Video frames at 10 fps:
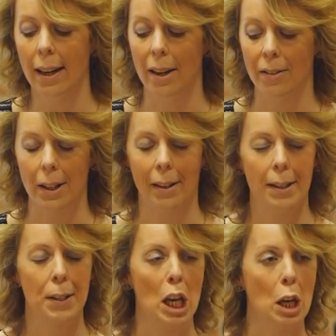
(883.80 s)
of a
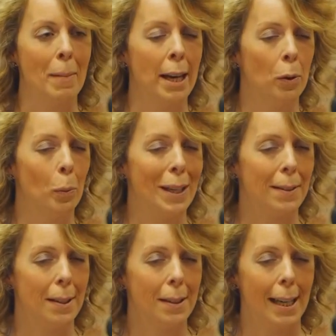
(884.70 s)
nice email
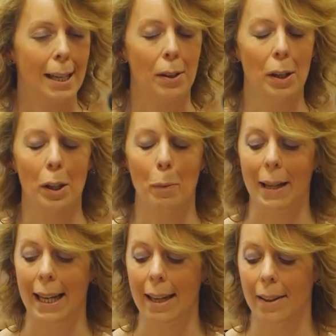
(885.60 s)
wizard that you can
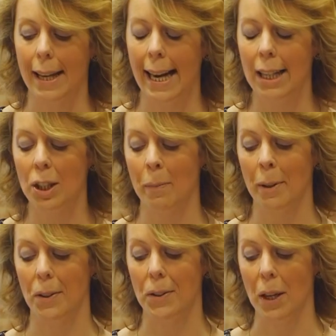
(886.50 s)
complete on the
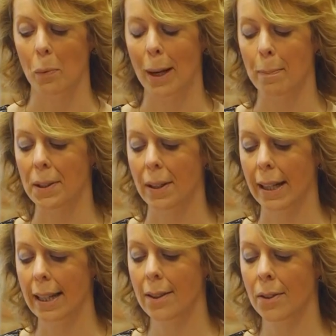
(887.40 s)
HMRC
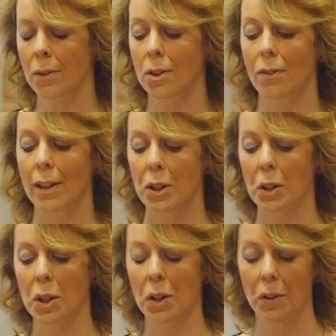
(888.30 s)
website to
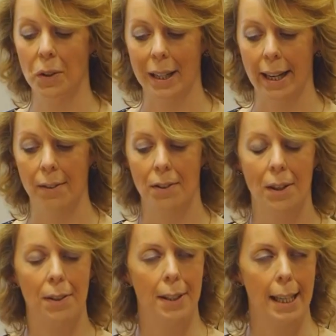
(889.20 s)
register yourselves
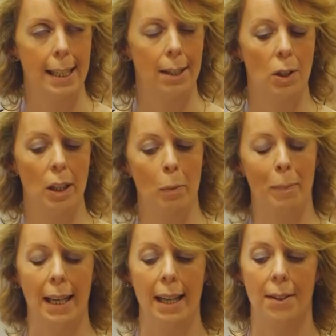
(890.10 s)
as needing to
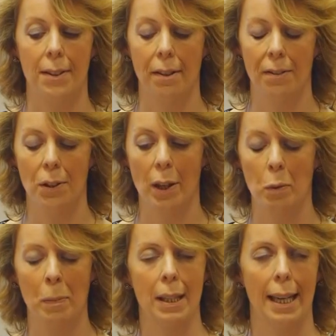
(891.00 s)
complete a
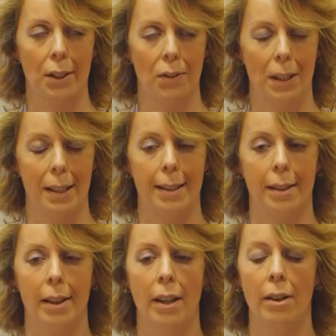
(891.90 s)
self-assessment tax
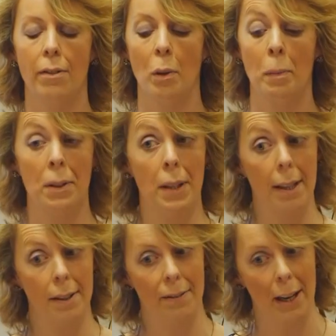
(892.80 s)
return from the
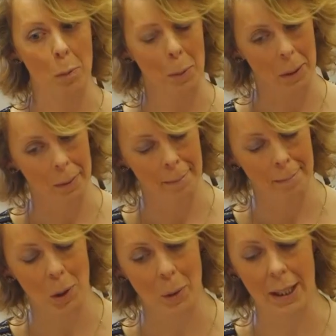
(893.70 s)
6th of April
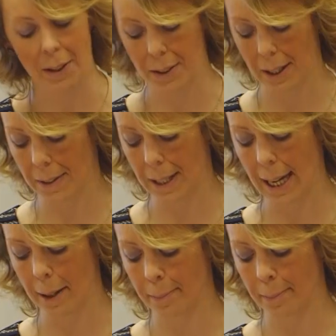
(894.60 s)
2016.